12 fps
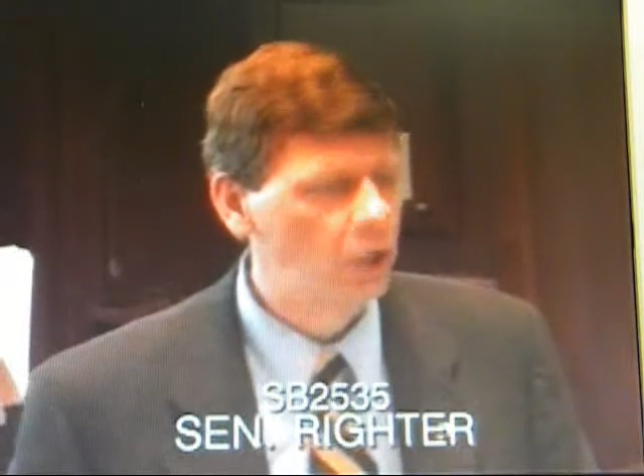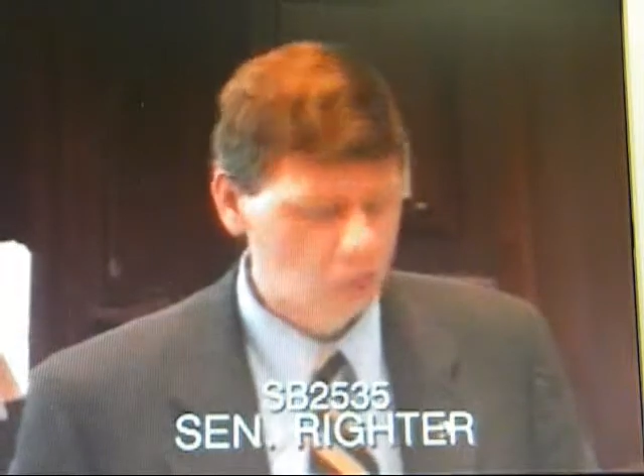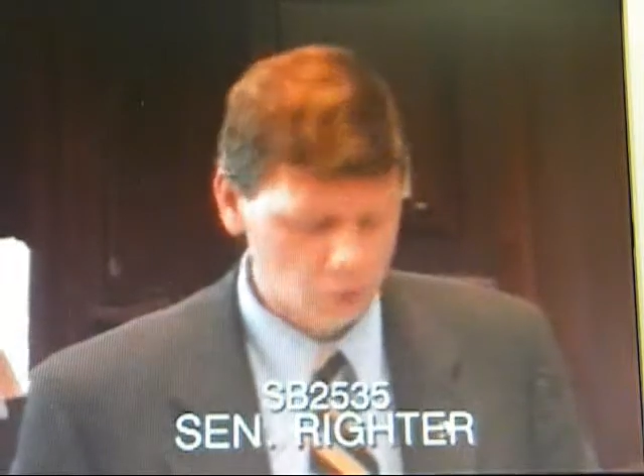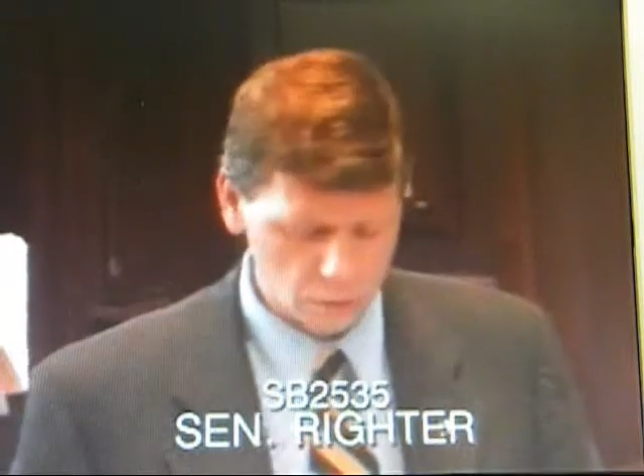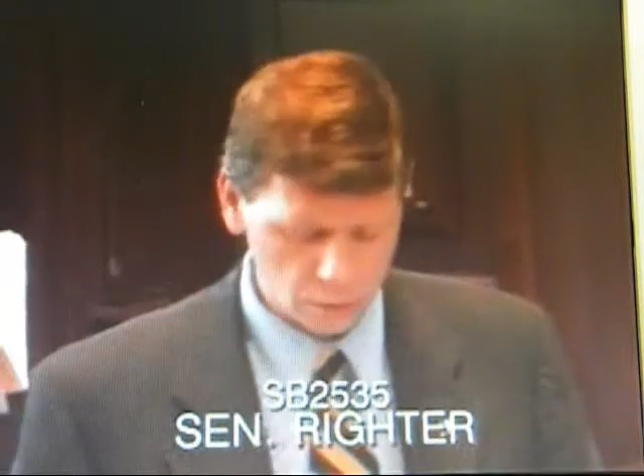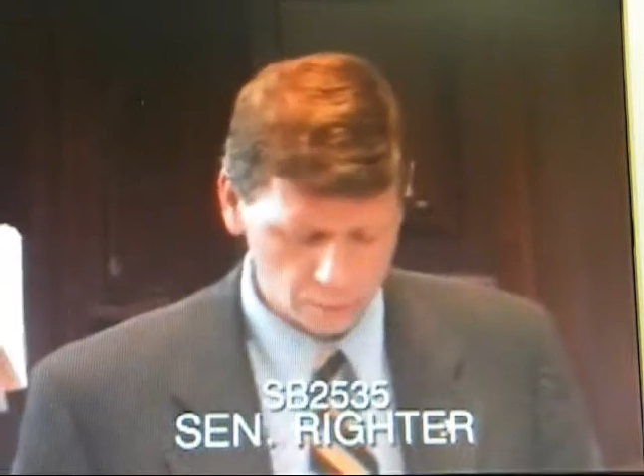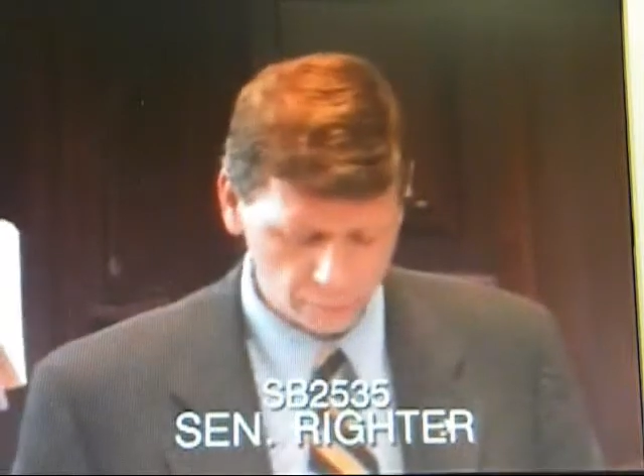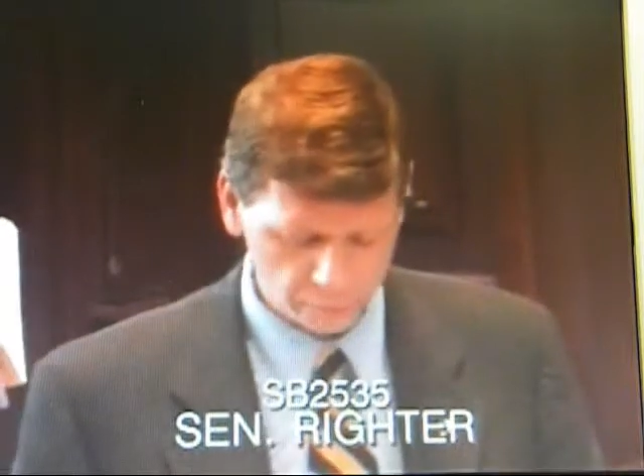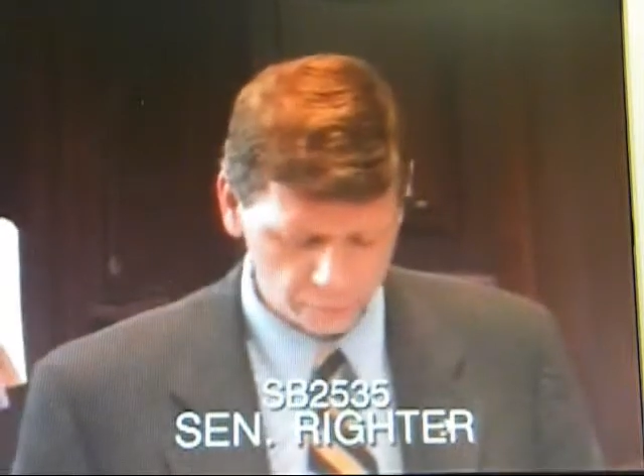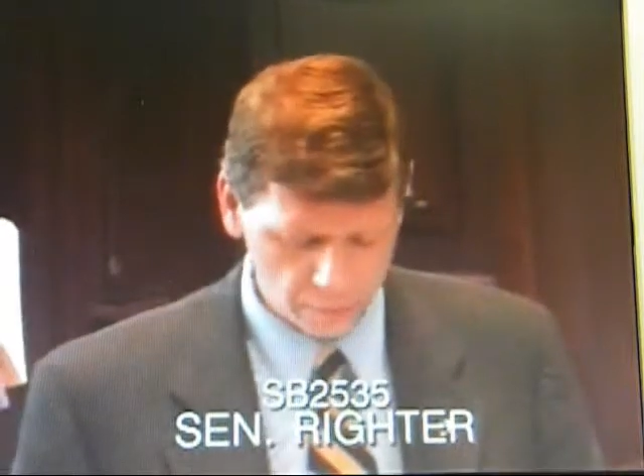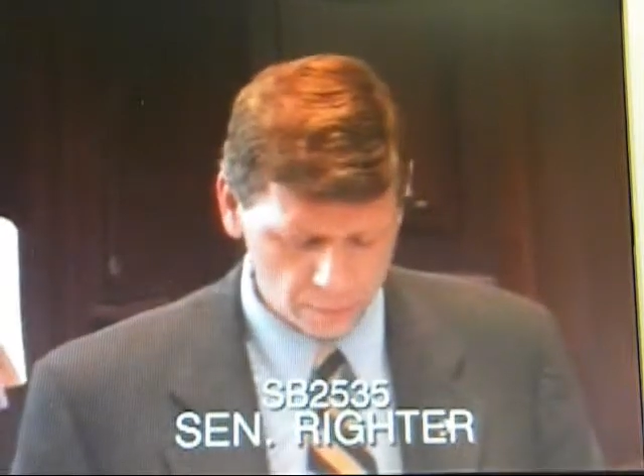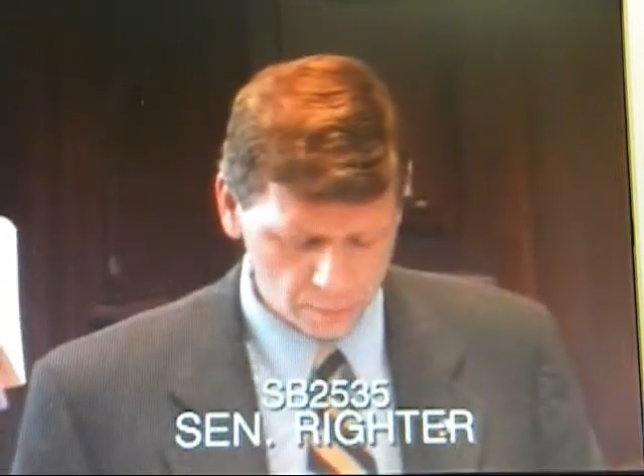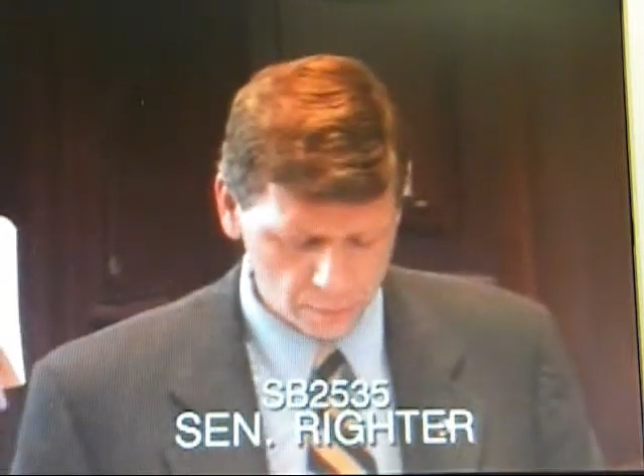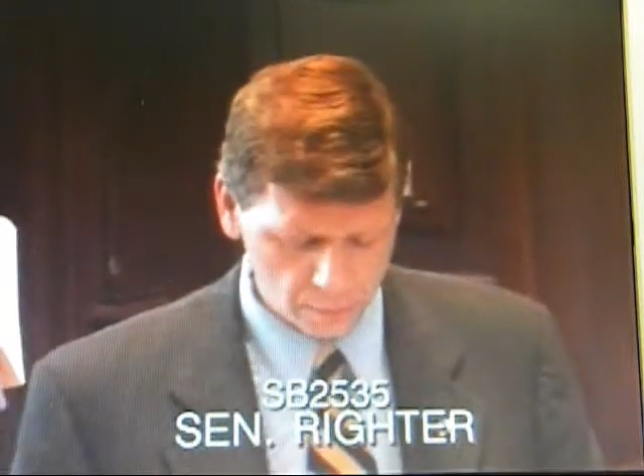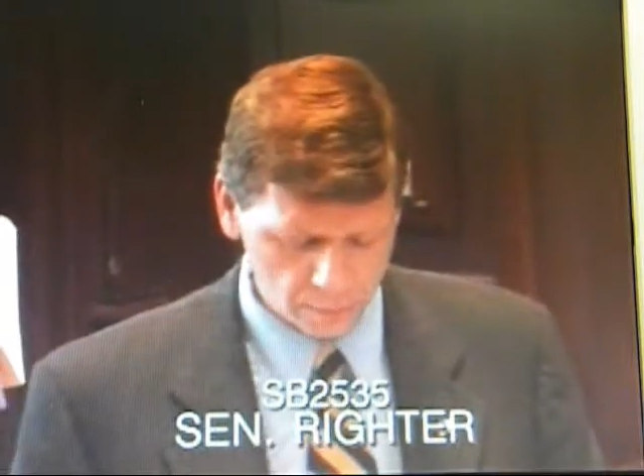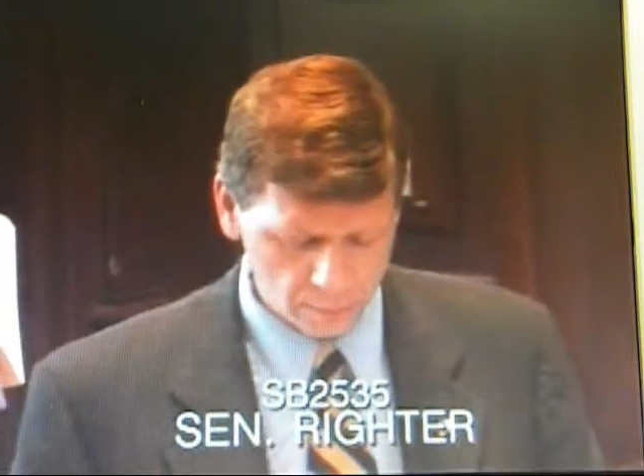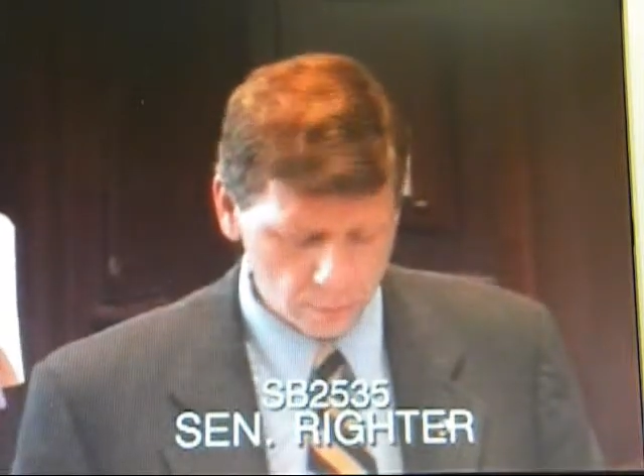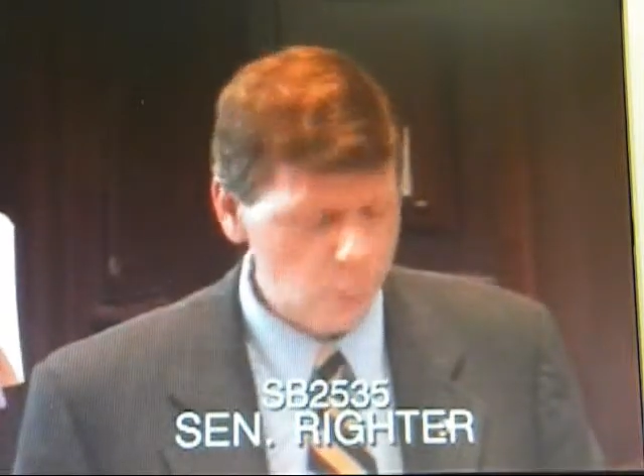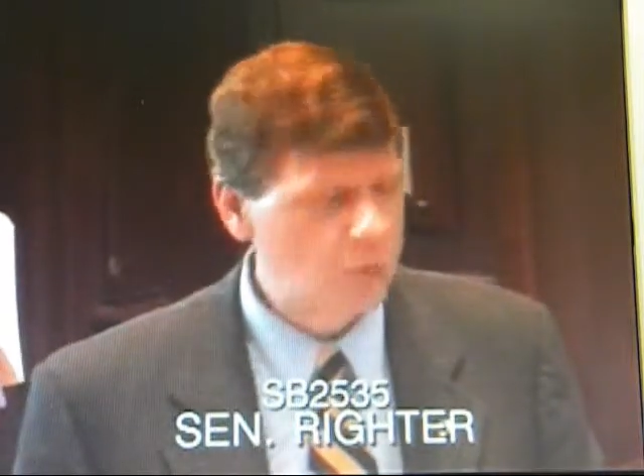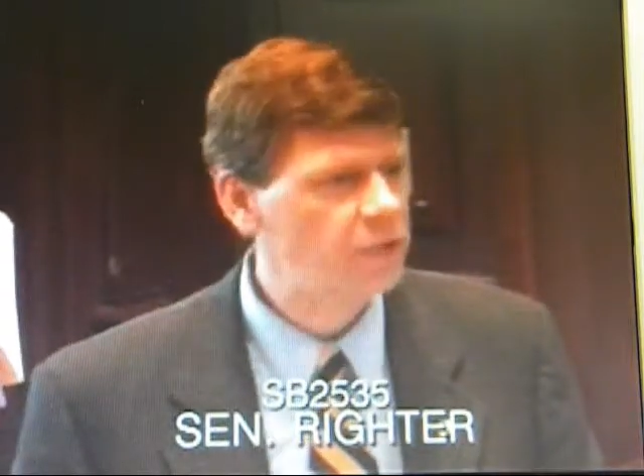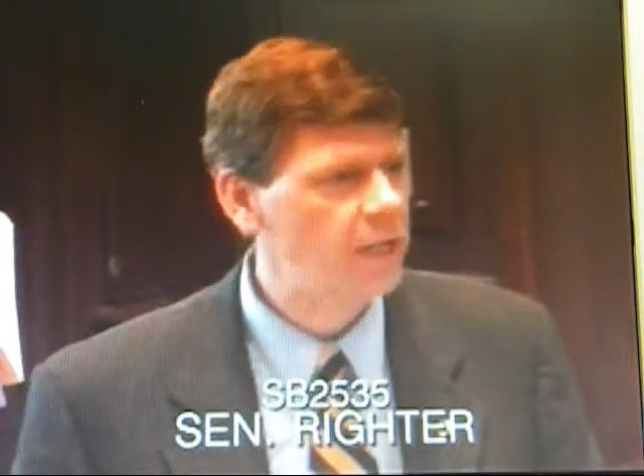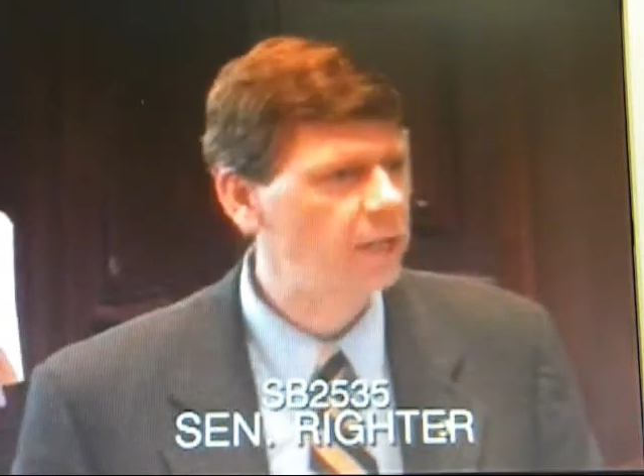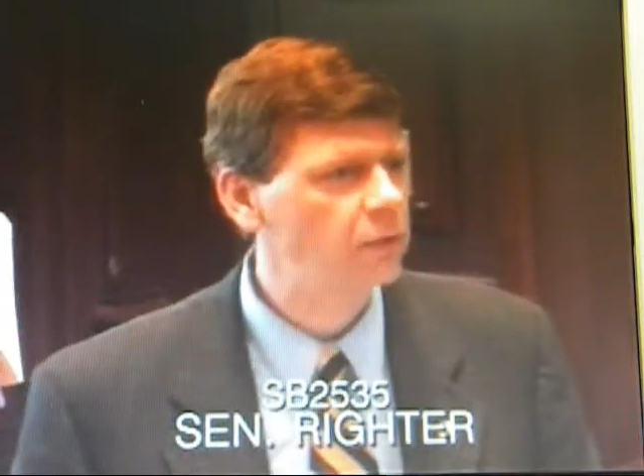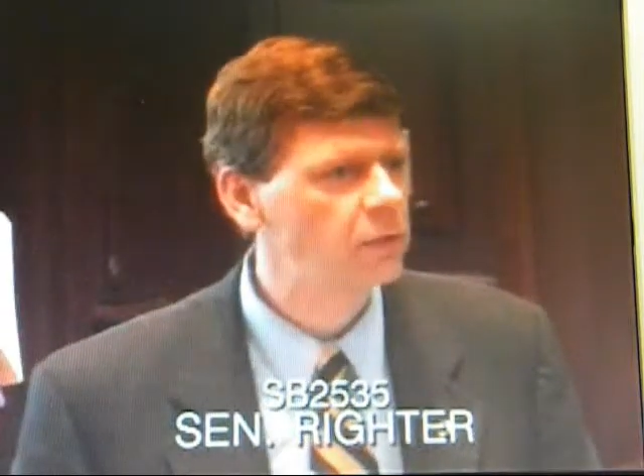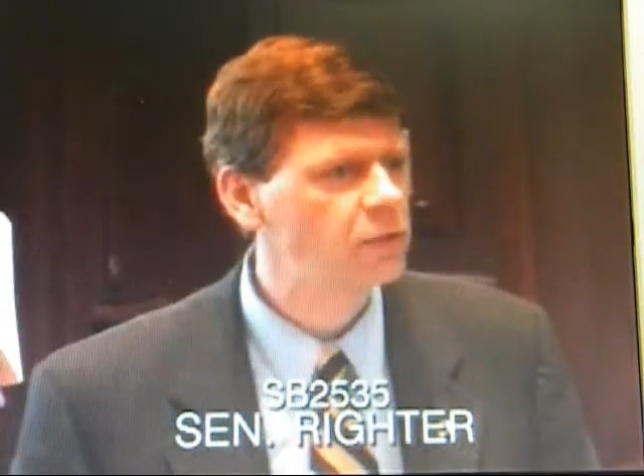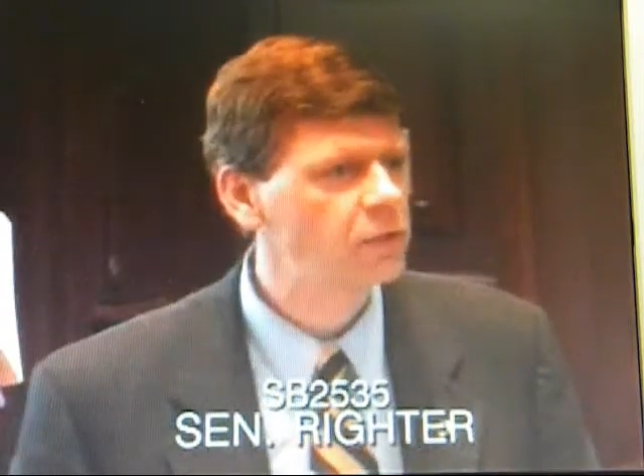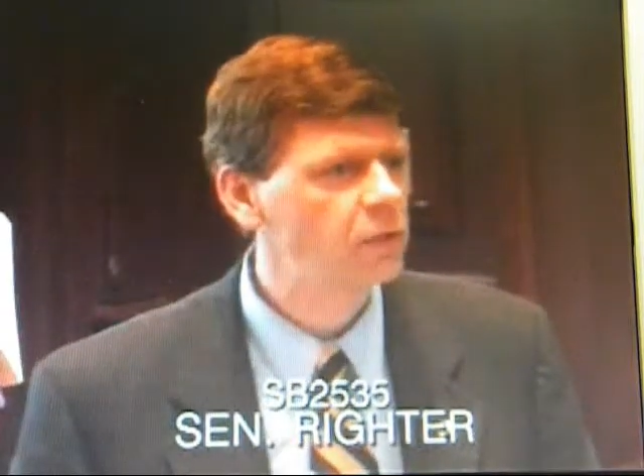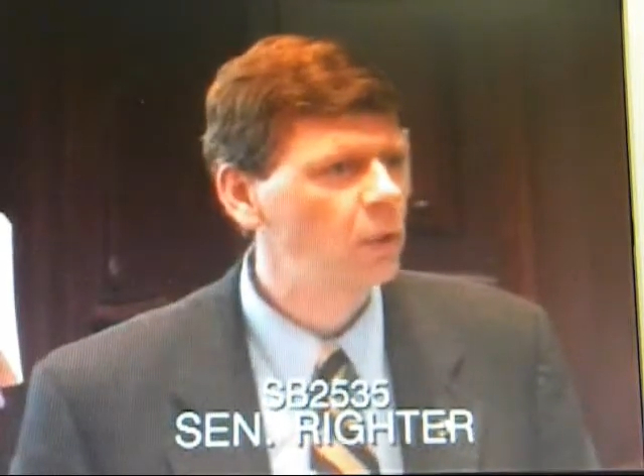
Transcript: occur from motorcycles,